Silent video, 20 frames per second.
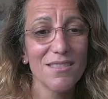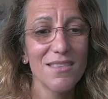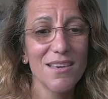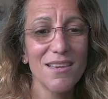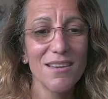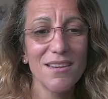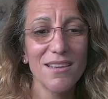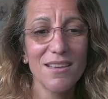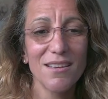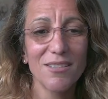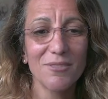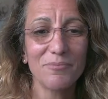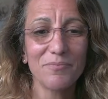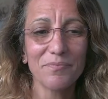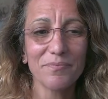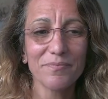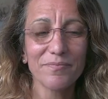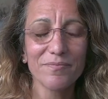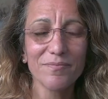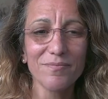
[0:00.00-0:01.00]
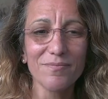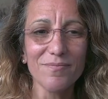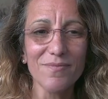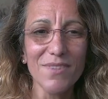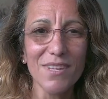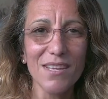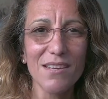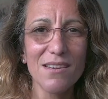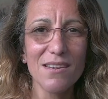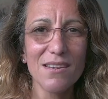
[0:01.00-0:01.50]
then
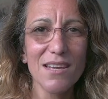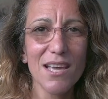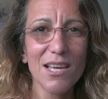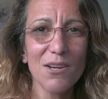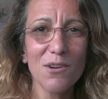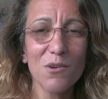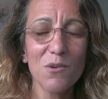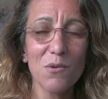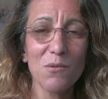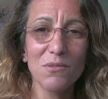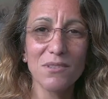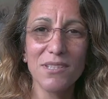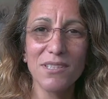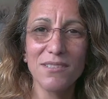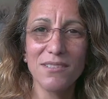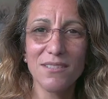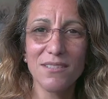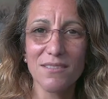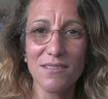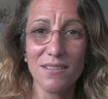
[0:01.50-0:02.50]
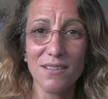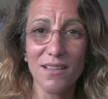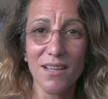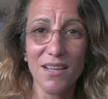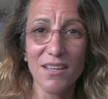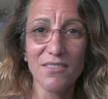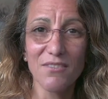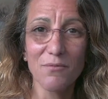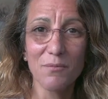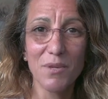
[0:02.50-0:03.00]
not only does
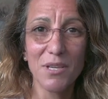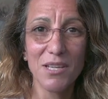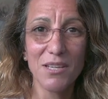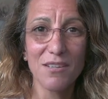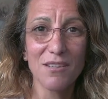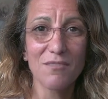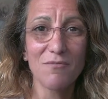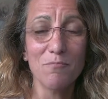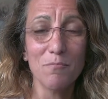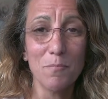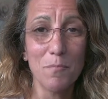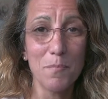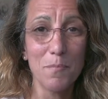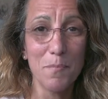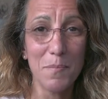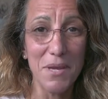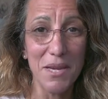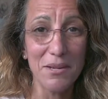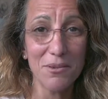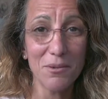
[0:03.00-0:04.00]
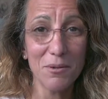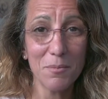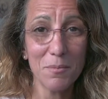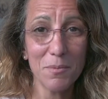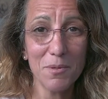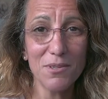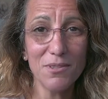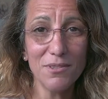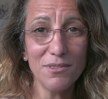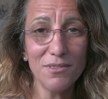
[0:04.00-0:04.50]
life become
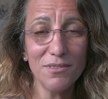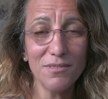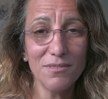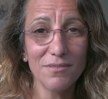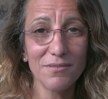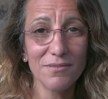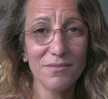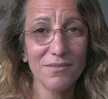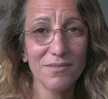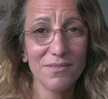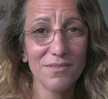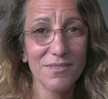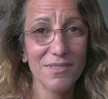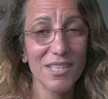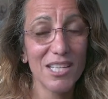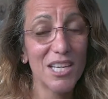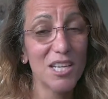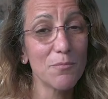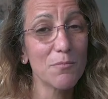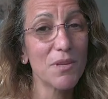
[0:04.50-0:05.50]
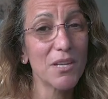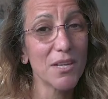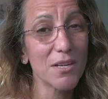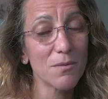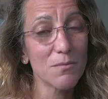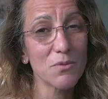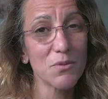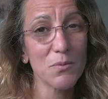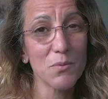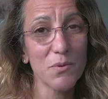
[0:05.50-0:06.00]
bearable, it
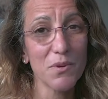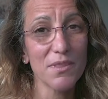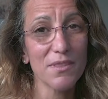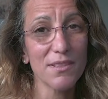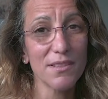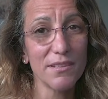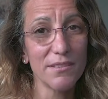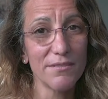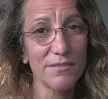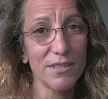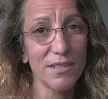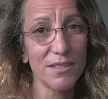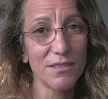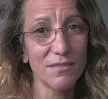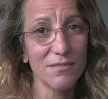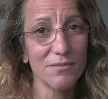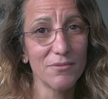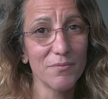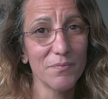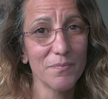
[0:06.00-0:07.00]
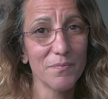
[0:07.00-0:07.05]
becomes worth living.